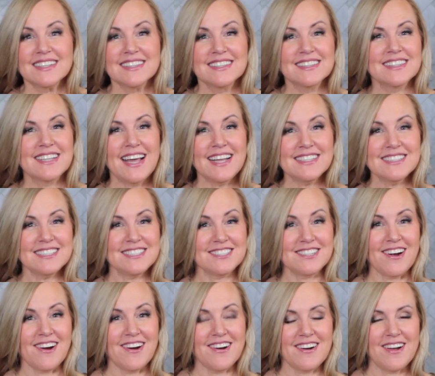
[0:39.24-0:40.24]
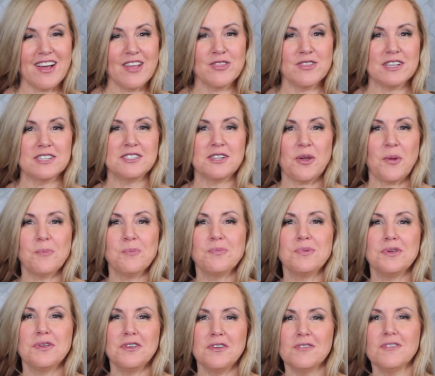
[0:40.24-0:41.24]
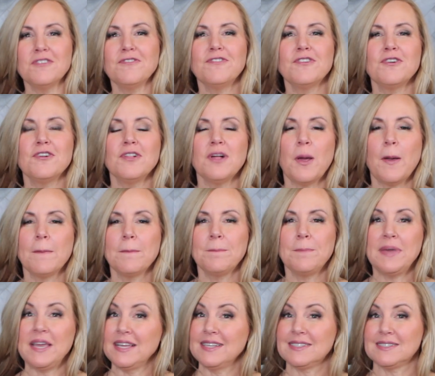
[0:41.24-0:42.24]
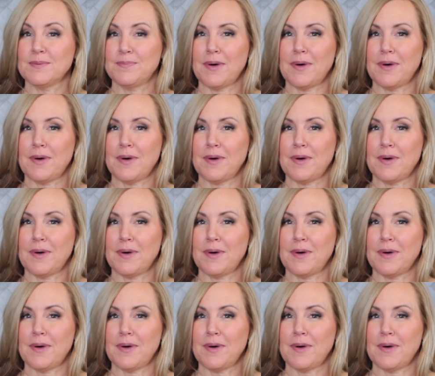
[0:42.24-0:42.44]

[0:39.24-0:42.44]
Let's start on this beautiful pizza